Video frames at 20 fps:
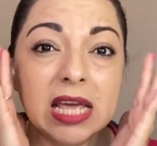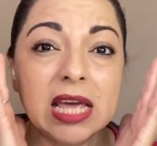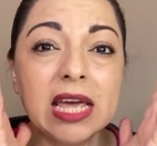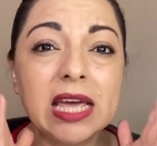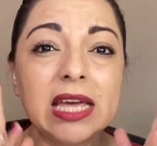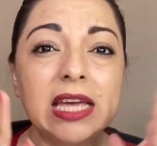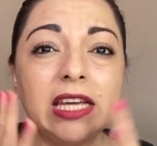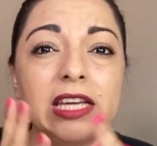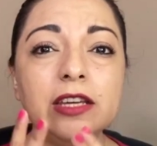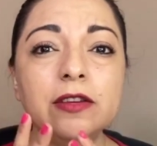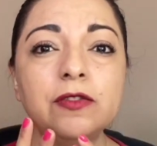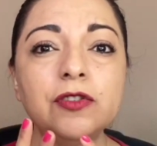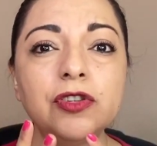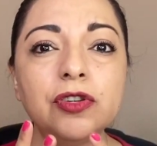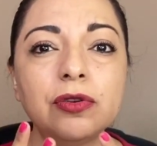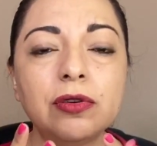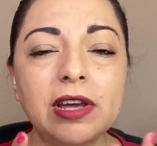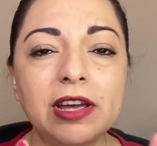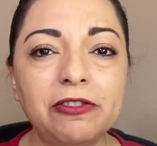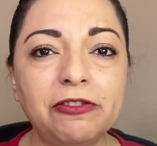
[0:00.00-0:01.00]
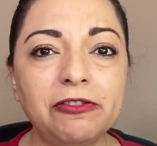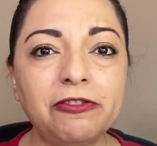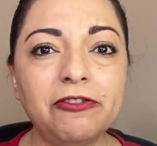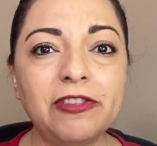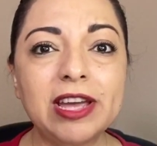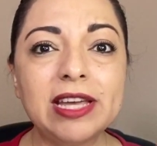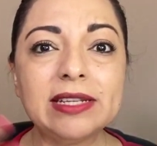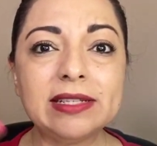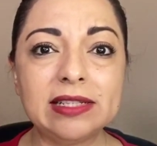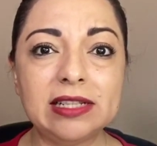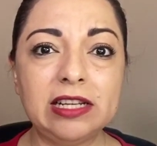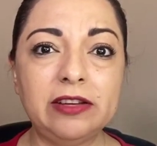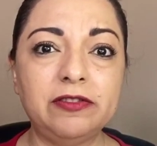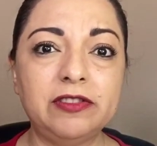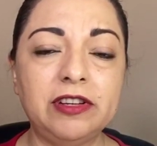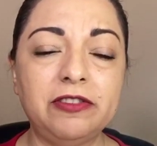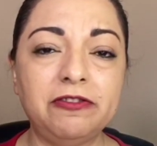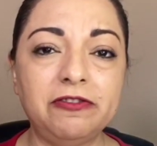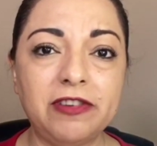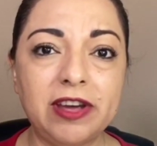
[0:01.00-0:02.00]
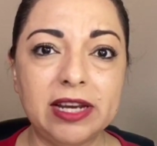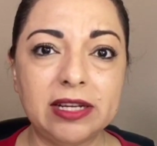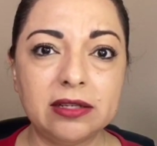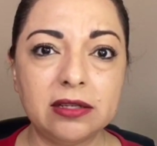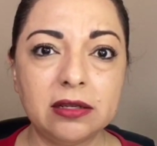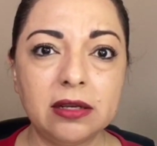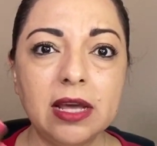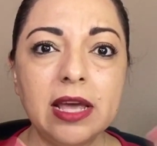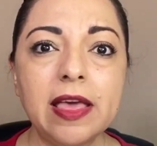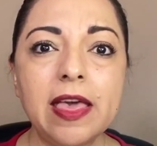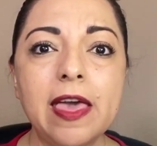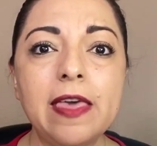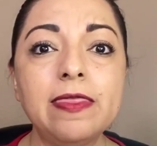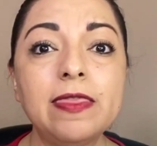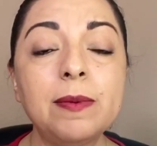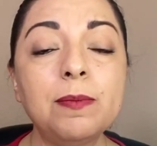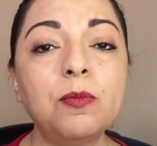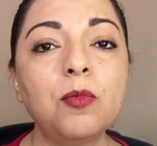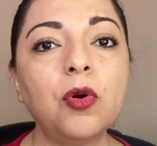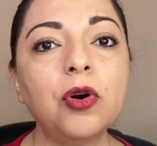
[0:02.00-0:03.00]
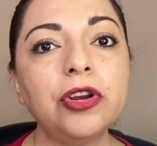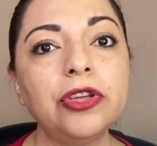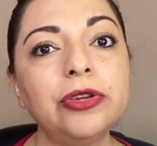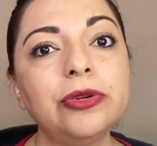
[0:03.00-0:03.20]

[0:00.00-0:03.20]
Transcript: It gives you a facelift effect, and the more you